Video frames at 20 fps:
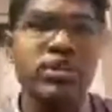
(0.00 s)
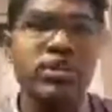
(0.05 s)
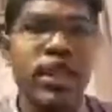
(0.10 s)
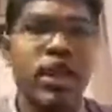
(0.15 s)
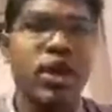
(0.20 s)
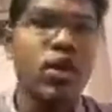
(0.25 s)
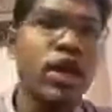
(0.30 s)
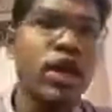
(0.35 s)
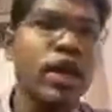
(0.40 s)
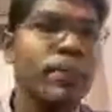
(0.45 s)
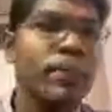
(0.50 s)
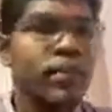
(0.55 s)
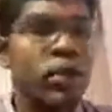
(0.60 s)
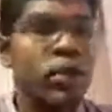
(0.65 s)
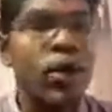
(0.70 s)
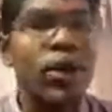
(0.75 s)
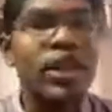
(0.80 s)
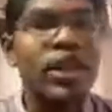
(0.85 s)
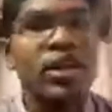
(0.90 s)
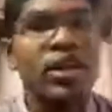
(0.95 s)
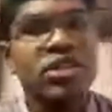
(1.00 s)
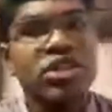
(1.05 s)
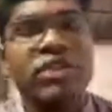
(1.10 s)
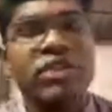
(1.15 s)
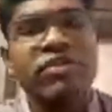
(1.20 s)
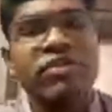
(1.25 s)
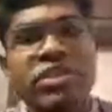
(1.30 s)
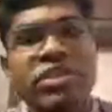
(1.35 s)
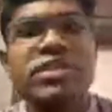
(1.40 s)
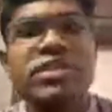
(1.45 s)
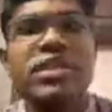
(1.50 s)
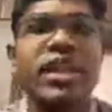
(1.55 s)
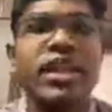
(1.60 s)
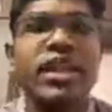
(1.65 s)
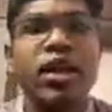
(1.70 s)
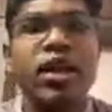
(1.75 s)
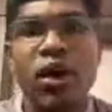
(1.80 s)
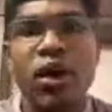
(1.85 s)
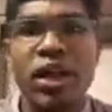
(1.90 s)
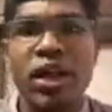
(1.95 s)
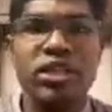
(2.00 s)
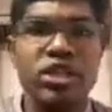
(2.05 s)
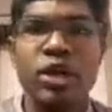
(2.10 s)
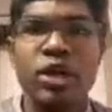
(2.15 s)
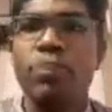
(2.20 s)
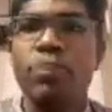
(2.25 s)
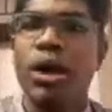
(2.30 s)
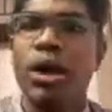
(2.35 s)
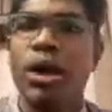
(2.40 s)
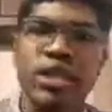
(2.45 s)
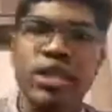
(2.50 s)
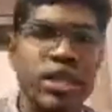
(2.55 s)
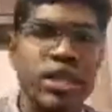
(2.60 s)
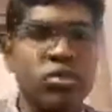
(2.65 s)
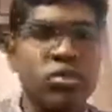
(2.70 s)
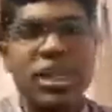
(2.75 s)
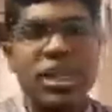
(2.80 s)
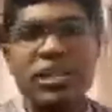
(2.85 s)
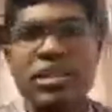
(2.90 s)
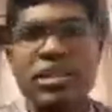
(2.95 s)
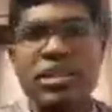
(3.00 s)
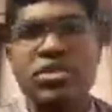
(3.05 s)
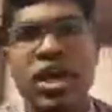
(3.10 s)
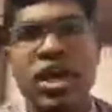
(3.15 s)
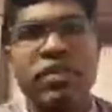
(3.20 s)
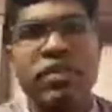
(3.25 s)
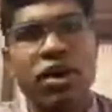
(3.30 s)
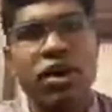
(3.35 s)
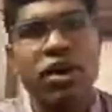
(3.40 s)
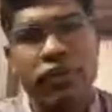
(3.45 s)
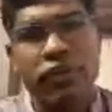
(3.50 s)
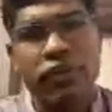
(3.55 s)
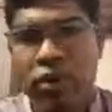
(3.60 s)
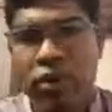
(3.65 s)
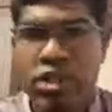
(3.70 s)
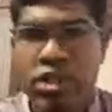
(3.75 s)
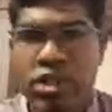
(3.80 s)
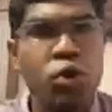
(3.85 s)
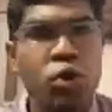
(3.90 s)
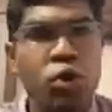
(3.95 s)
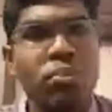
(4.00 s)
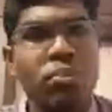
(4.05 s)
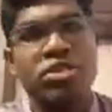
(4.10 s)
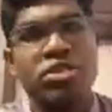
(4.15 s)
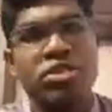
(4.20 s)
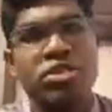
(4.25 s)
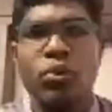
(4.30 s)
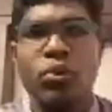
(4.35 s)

Okay, cholinergic versus anticholinergic poisoning. So there is a straightforward question you must know.